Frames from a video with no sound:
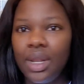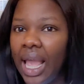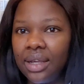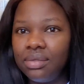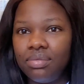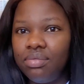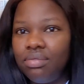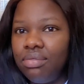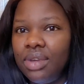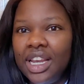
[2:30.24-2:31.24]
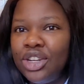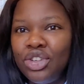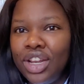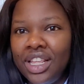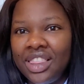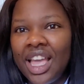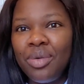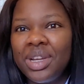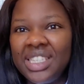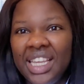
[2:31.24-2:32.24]
like literally
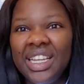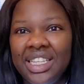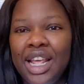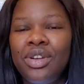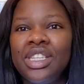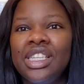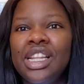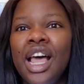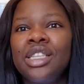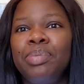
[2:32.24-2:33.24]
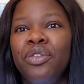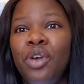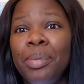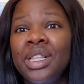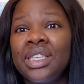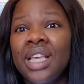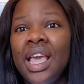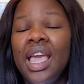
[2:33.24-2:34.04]
that was it that was his last performance